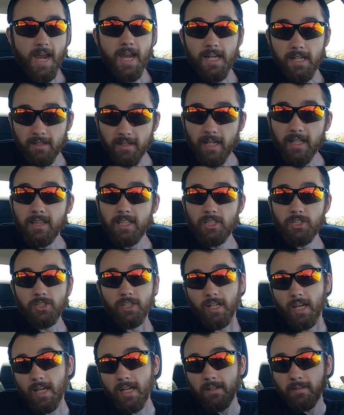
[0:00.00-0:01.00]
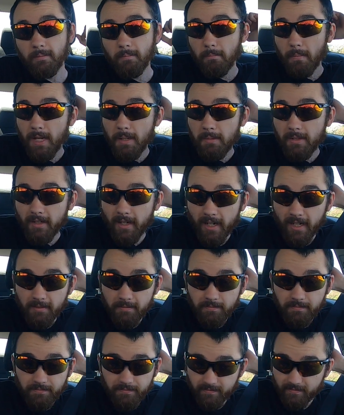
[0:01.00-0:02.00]
eight, at least an eight, maybe
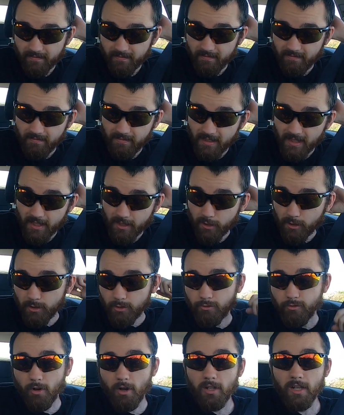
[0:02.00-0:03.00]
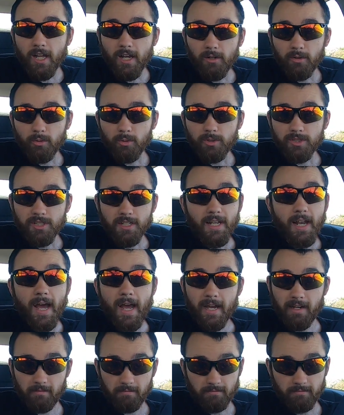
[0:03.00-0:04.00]
nine, because Fallout was a
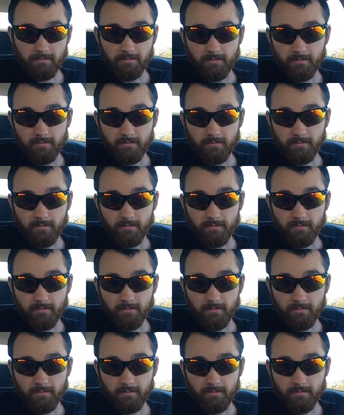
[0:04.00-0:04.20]
nine.